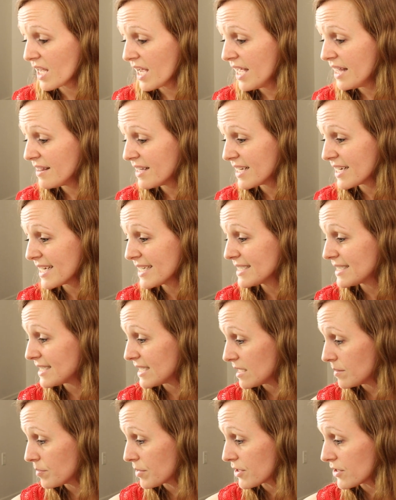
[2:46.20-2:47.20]
And then I
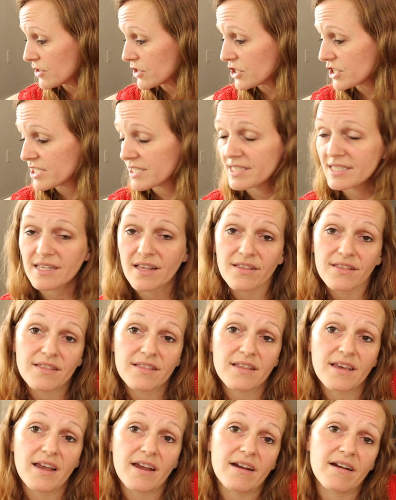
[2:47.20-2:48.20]
did purchase
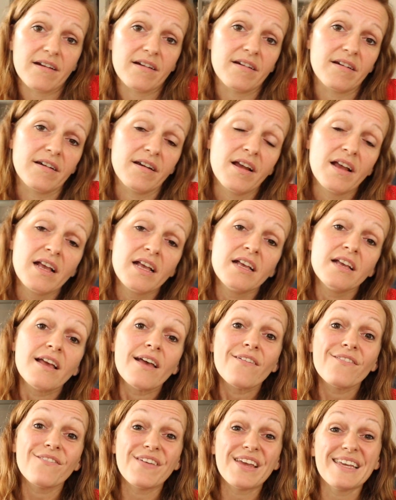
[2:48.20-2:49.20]
their
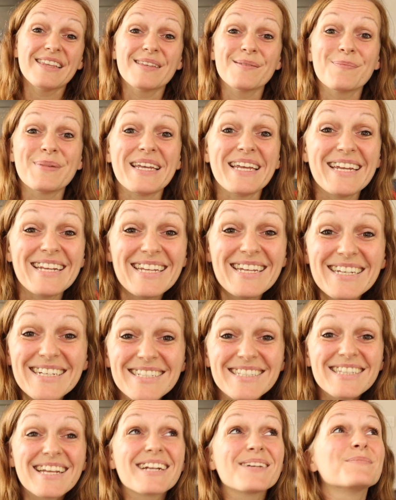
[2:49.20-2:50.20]

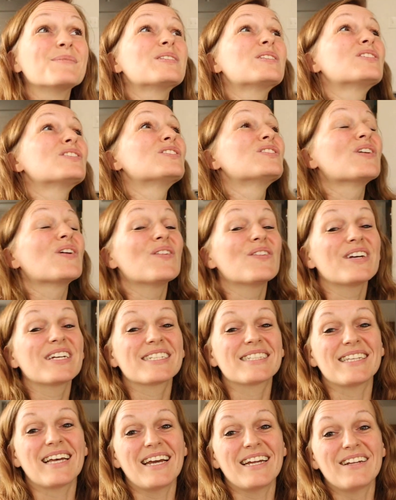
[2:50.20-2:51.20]
Faithopedias that I'm so
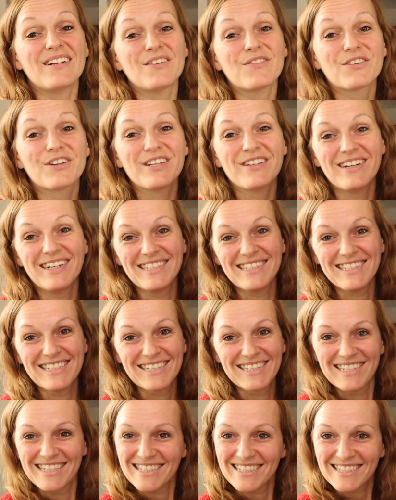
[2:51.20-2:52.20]
excited for. You guys,
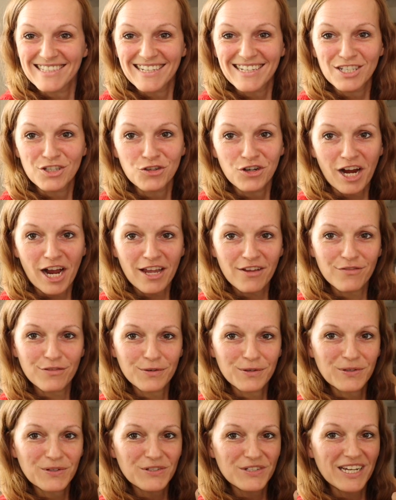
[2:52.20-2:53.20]
look, like it's like a
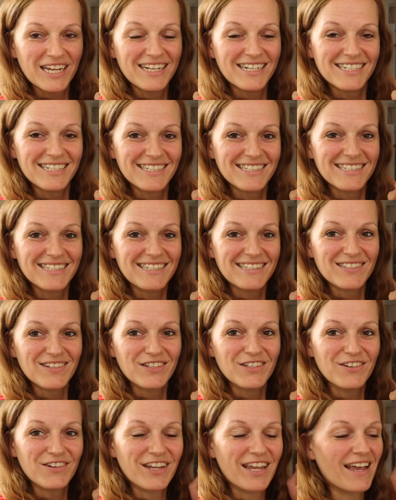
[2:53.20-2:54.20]
trifold and it just sits
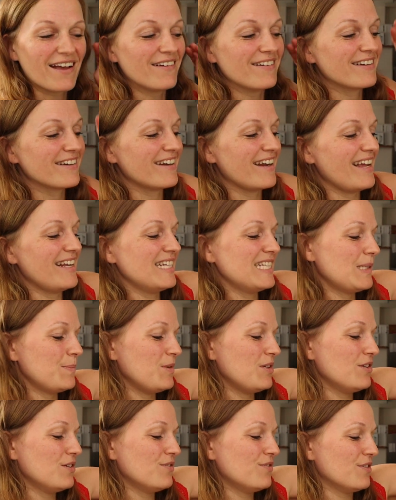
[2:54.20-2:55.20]
on your counter and it's
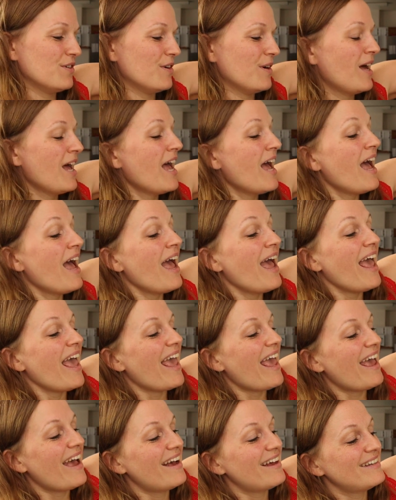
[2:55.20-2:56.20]
beautiful.
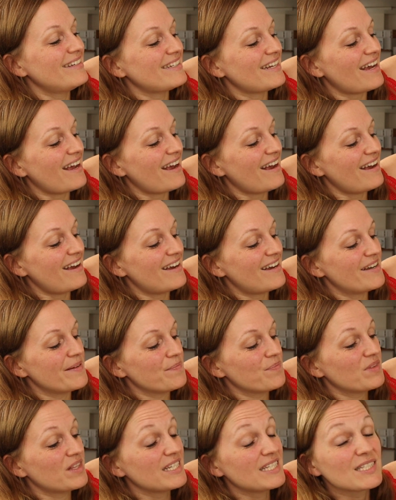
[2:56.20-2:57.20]
And
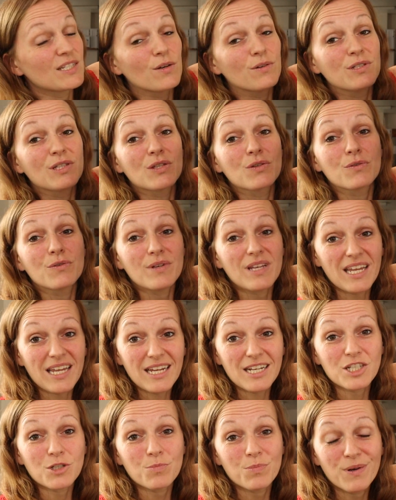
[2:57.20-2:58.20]
this goes through
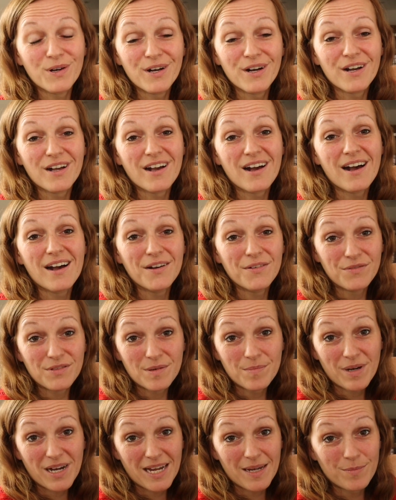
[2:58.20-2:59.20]
each book of
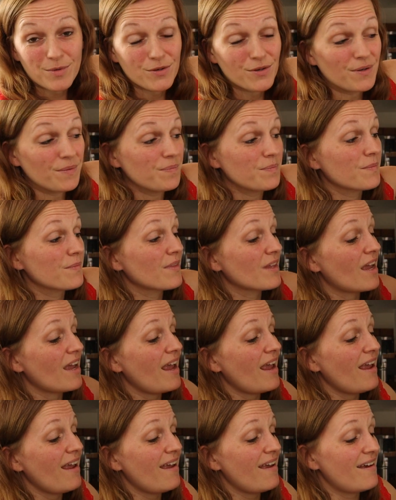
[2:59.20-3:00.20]
the Bible,
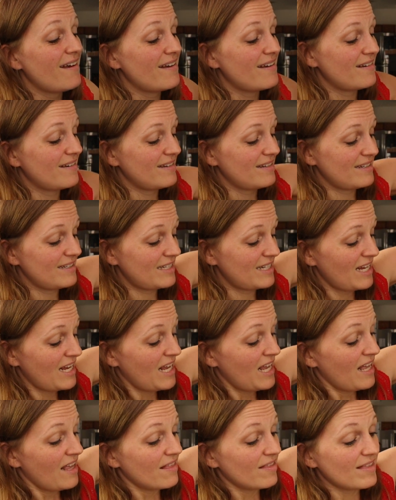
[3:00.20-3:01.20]
and
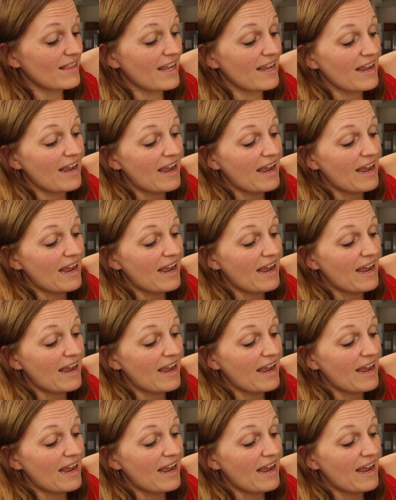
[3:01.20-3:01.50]
they